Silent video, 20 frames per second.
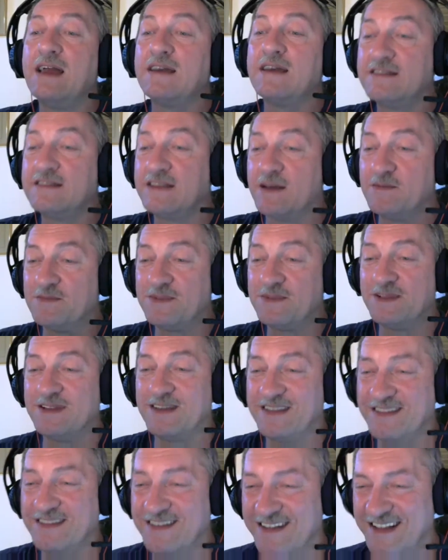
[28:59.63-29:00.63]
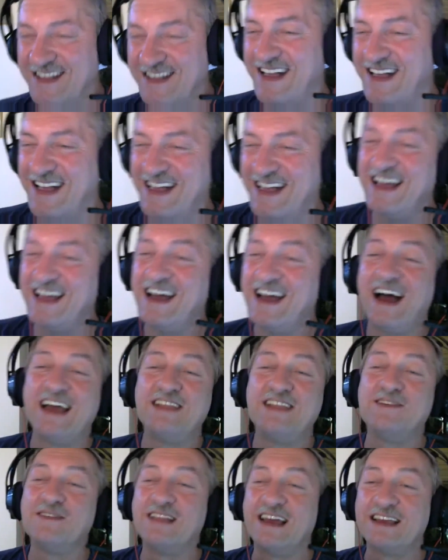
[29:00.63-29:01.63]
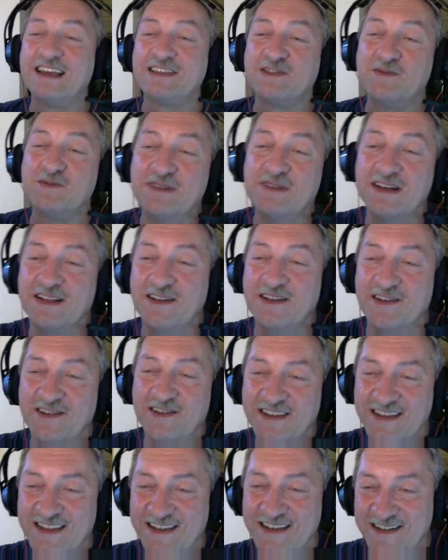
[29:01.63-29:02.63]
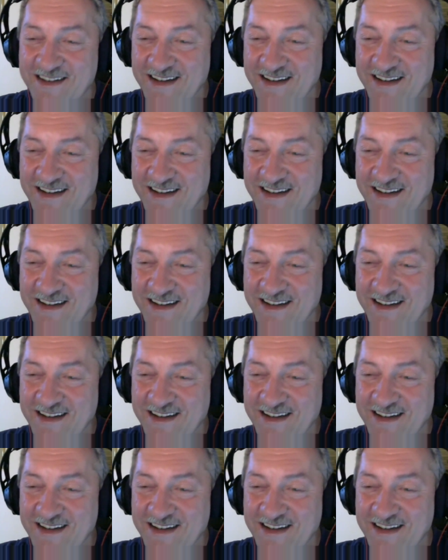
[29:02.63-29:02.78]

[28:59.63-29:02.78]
example. I don't like to be alone.